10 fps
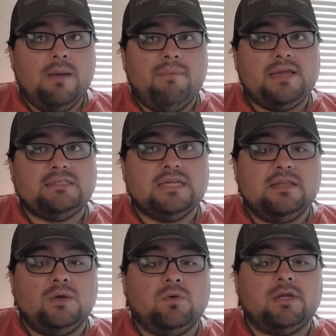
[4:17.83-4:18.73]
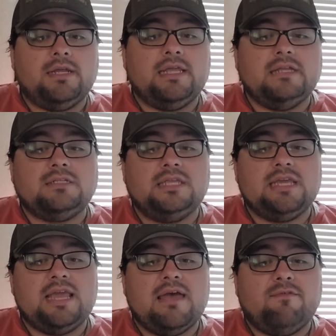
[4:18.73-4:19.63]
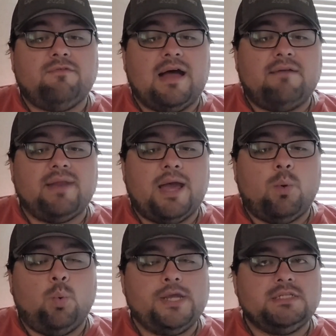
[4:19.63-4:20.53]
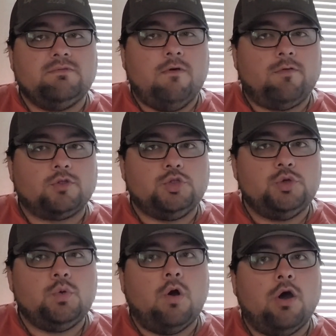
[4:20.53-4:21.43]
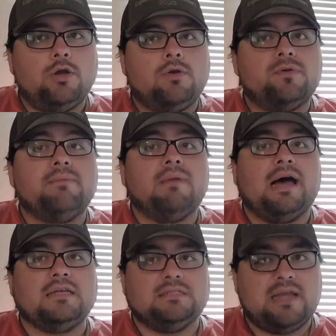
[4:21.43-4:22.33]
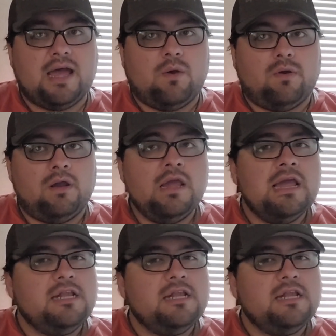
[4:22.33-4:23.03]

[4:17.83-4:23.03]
That being said, though, we're going to get into the EF5 now. Winds of over 200 miles an hour.